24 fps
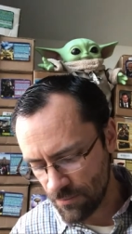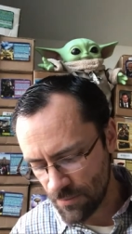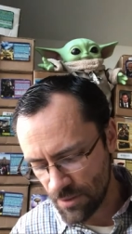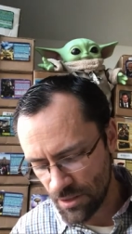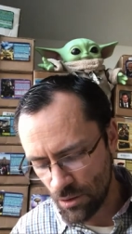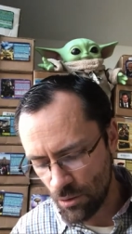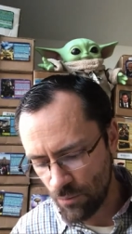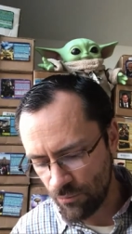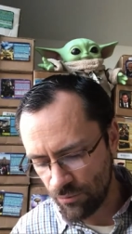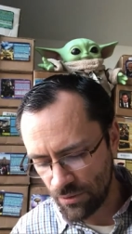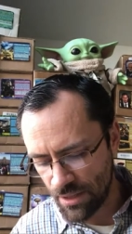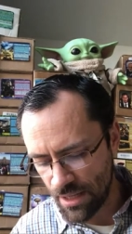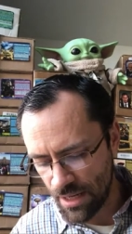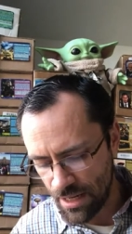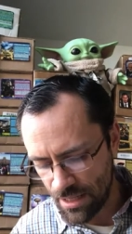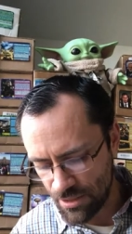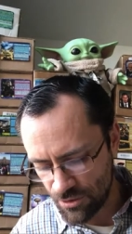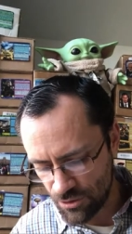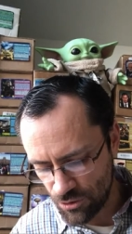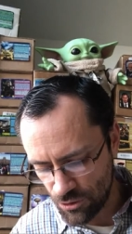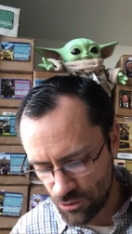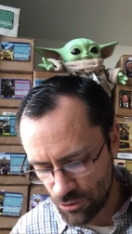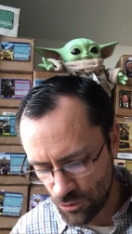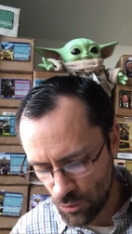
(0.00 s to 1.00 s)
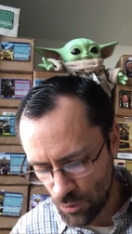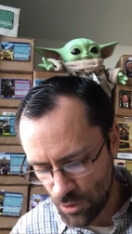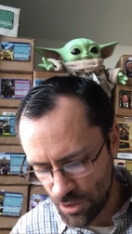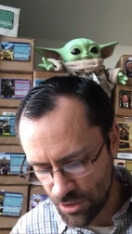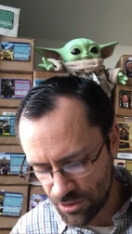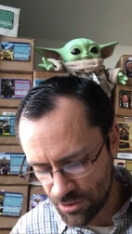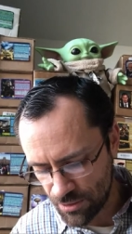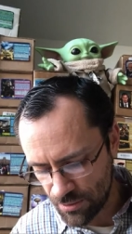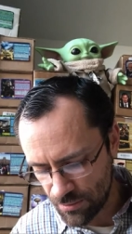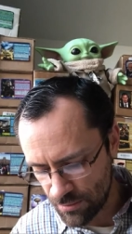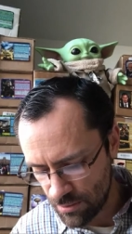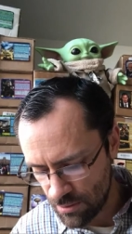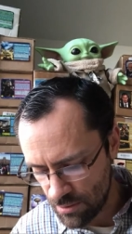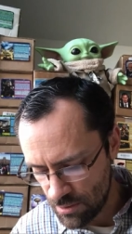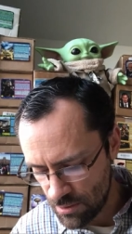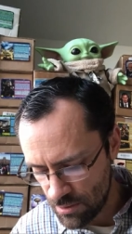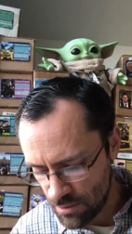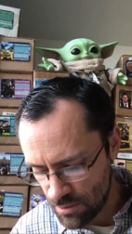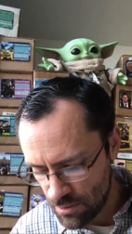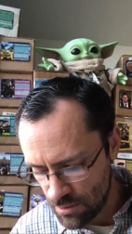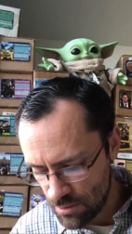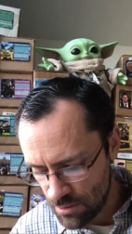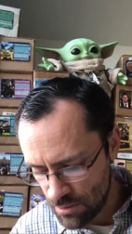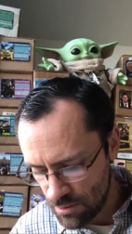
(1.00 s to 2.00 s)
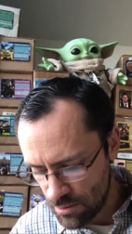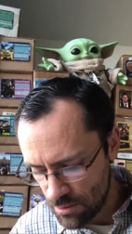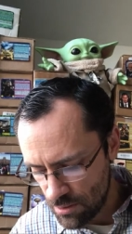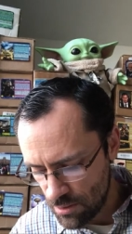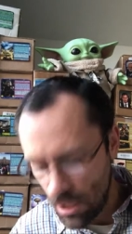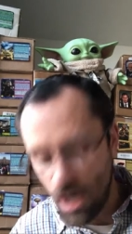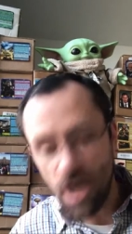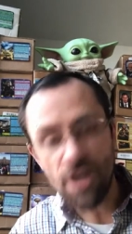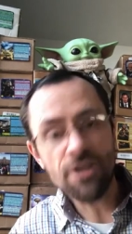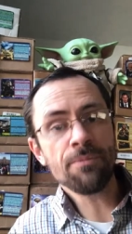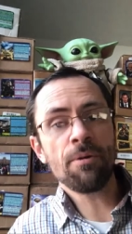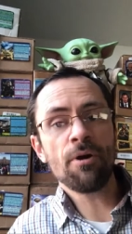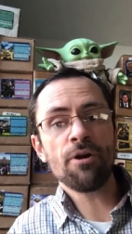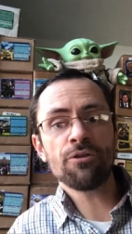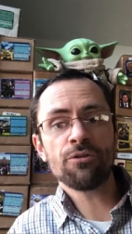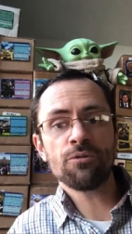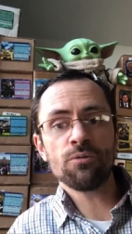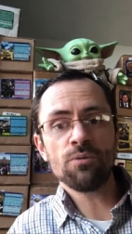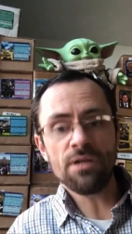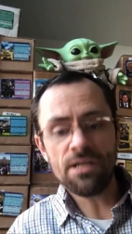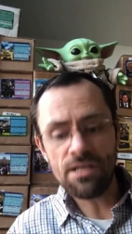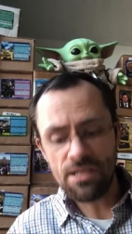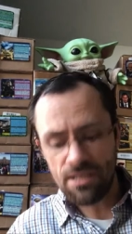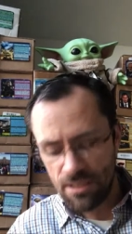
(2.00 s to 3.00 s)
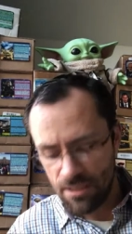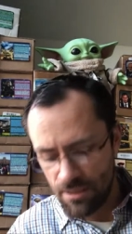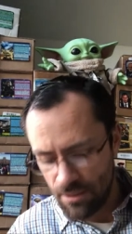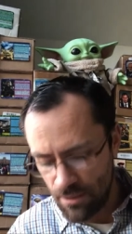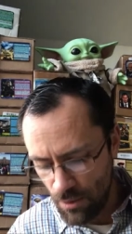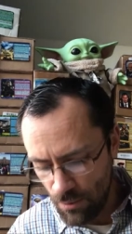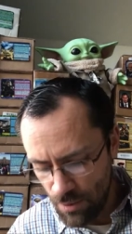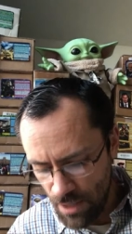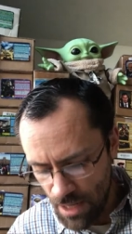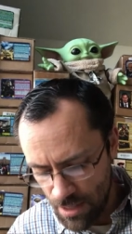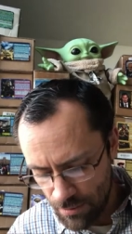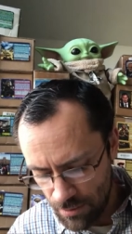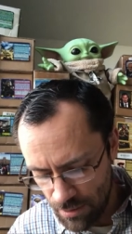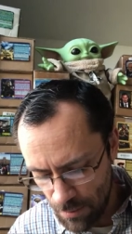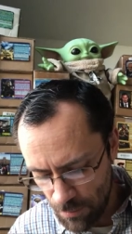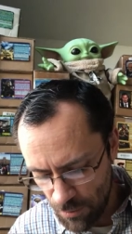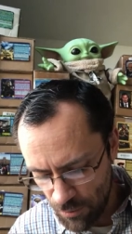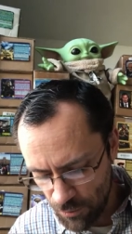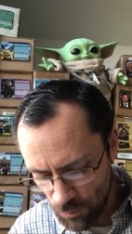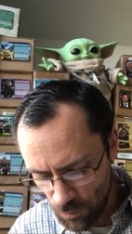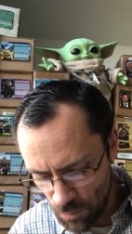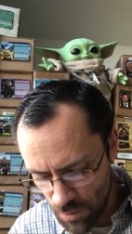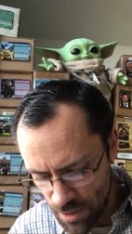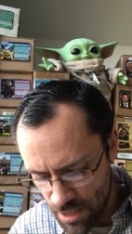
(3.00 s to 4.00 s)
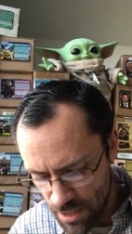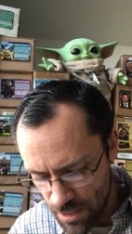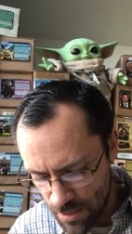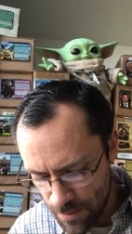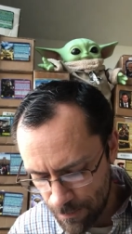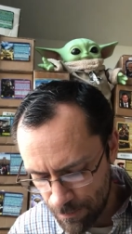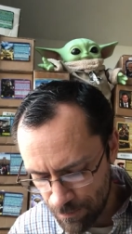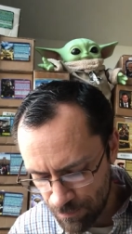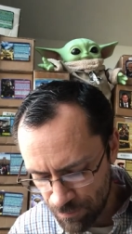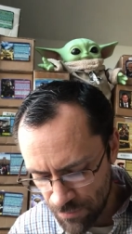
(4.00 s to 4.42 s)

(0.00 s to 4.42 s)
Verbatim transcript: Hopefully that answers your question. On to part three. Okay, number three.